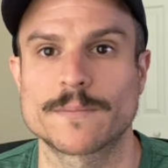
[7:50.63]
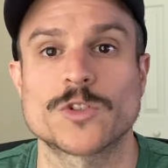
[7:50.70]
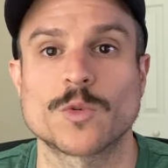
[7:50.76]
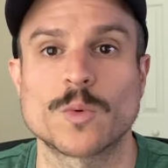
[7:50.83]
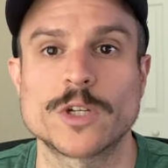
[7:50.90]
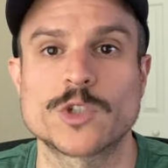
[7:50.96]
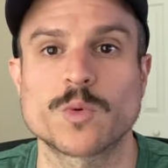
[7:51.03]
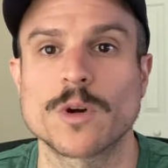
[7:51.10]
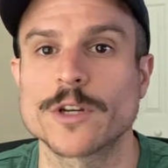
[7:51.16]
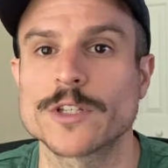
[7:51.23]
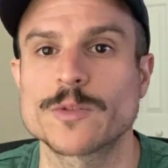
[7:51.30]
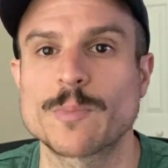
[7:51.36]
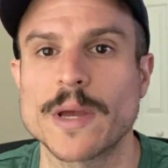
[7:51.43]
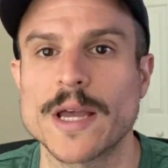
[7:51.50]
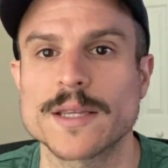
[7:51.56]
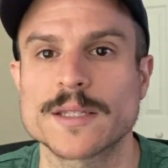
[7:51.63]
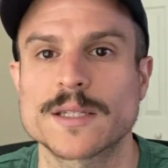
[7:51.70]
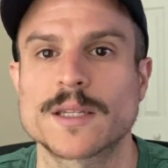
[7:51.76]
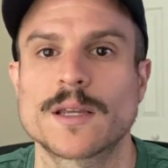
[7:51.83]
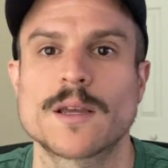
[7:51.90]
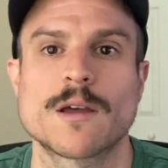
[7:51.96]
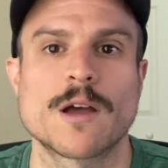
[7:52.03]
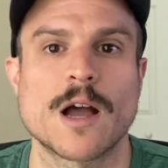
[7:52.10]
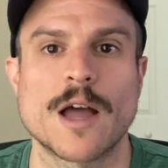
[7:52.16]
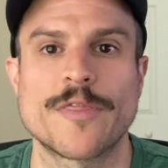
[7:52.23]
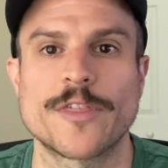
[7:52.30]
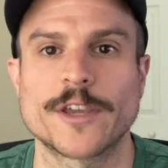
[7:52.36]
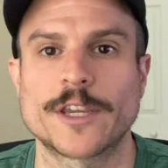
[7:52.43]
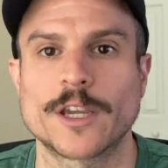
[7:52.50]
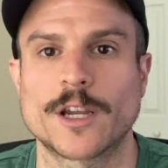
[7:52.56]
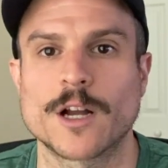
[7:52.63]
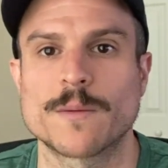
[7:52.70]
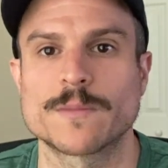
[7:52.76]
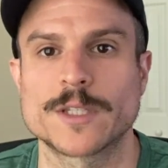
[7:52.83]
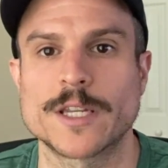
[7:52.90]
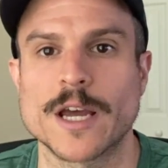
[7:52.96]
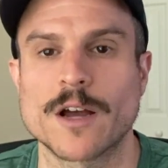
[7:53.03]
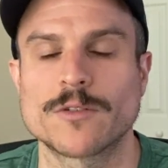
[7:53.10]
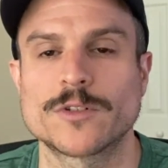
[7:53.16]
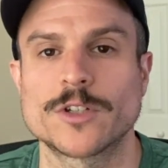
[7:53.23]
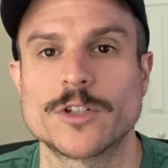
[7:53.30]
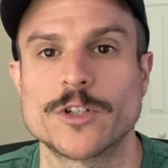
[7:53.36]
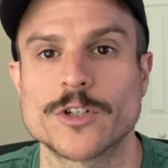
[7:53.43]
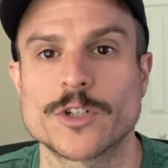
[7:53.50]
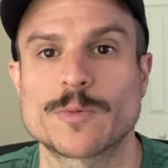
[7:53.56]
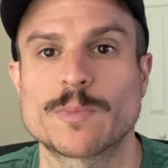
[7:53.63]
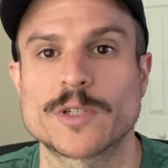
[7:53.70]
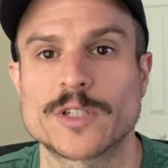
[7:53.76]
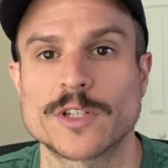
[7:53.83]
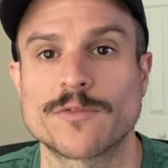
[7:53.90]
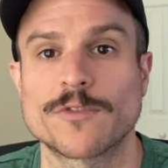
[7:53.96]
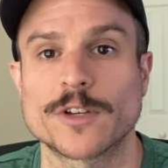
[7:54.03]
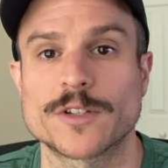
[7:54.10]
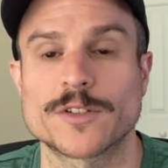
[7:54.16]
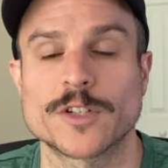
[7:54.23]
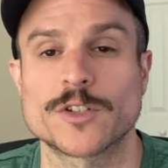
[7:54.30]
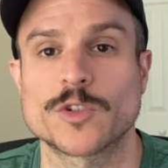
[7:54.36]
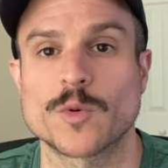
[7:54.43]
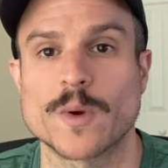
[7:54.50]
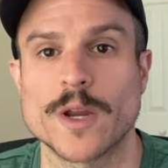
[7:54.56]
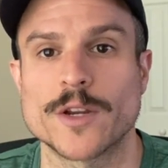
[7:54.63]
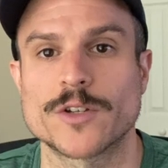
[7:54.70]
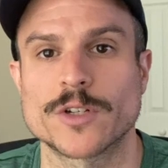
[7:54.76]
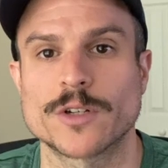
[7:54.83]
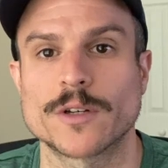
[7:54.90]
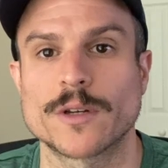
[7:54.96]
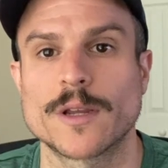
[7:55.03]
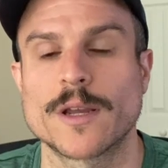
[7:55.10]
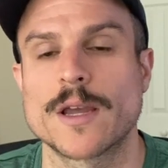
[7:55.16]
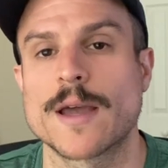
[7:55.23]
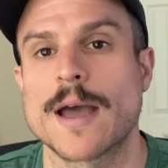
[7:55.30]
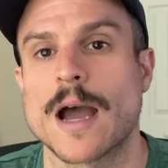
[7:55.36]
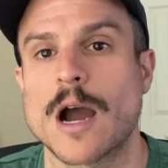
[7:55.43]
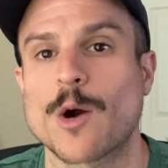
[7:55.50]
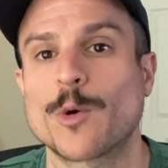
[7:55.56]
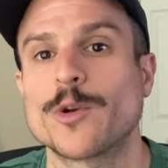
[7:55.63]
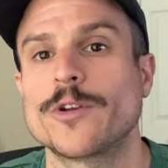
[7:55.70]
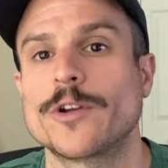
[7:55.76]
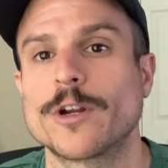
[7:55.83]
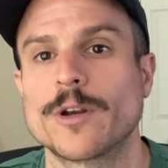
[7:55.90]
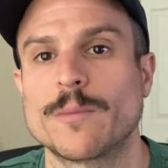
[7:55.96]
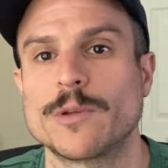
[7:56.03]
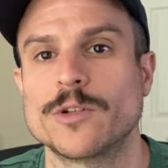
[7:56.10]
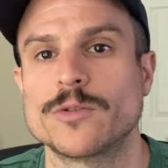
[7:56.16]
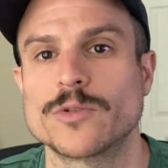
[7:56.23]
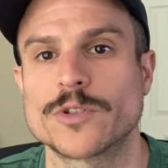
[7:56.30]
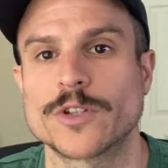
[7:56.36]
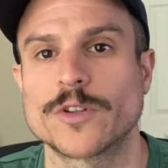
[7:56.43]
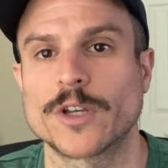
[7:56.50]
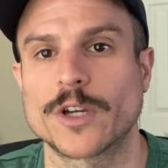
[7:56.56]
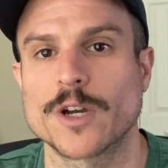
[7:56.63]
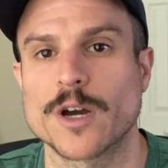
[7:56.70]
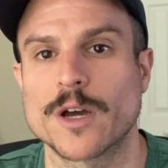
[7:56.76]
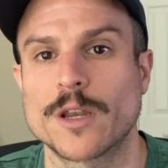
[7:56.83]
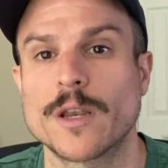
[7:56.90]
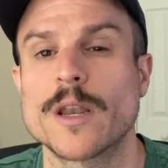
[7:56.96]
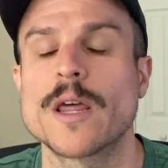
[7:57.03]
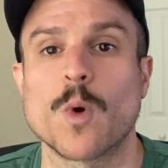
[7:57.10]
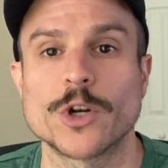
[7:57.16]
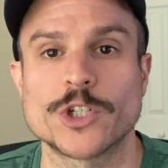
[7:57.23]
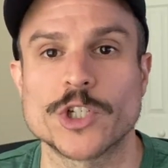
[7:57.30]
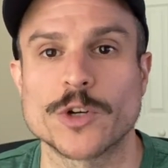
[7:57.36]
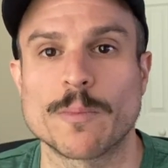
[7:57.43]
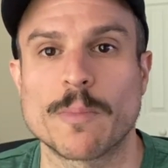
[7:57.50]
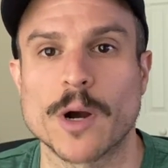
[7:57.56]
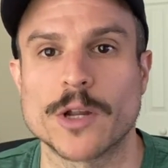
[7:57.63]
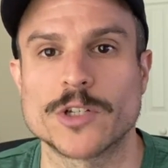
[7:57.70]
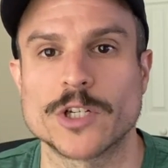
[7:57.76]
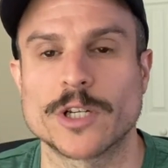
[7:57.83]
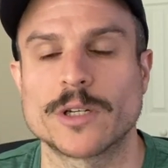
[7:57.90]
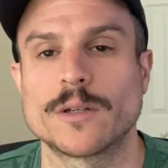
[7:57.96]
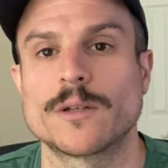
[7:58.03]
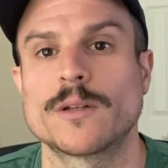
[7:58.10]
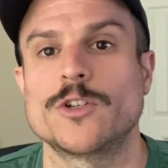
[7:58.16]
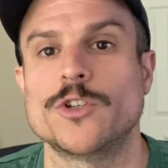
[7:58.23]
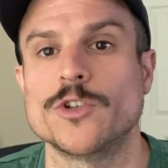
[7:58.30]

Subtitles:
So which one is best? I think it comes down to your specific situation. How are you going to be using the gun? What's your budget?